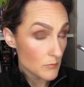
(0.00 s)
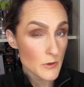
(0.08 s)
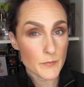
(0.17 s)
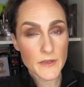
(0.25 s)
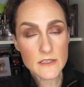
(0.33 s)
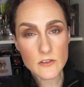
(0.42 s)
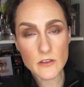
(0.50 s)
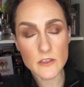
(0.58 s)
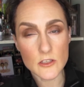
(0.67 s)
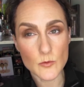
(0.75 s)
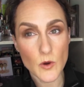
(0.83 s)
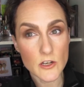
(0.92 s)
But based on the
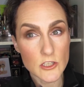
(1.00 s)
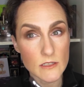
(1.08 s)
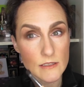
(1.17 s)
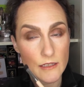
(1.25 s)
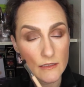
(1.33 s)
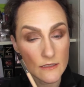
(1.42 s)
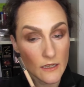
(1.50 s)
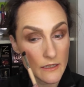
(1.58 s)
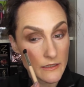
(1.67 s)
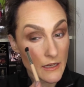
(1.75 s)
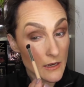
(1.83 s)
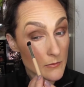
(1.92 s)
swatches I'd
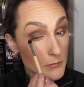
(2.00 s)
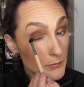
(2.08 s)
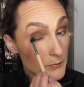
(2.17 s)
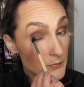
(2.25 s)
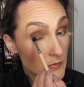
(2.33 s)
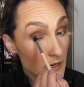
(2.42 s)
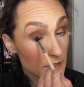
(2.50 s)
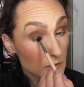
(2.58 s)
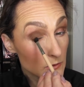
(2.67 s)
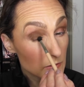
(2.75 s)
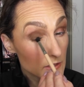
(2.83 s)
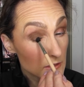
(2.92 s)
done, I
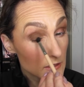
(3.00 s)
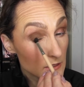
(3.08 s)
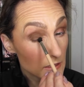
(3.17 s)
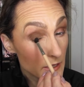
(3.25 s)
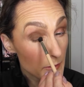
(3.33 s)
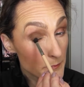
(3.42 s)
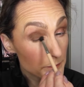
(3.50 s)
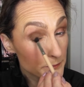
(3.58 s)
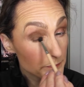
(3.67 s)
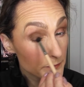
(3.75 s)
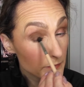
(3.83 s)
knew that the